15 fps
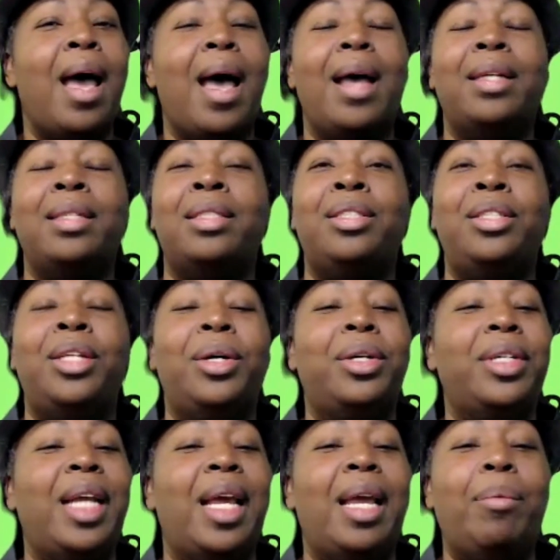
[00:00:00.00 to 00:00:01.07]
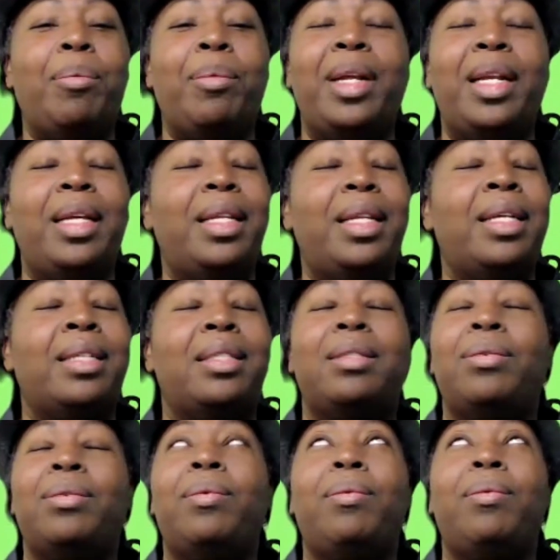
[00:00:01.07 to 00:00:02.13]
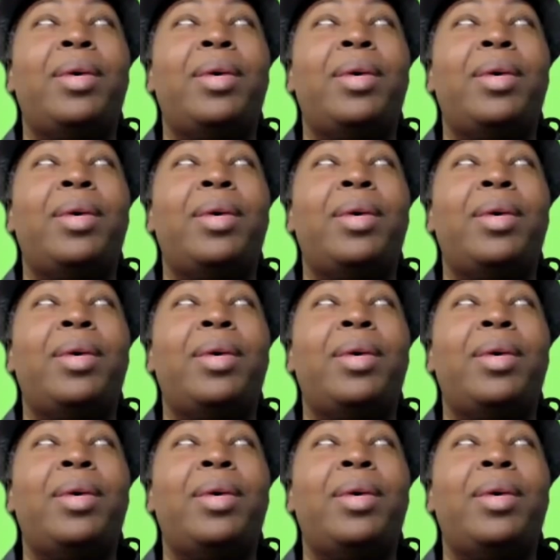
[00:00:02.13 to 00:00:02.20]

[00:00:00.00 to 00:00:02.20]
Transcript: has Notre Dame winning this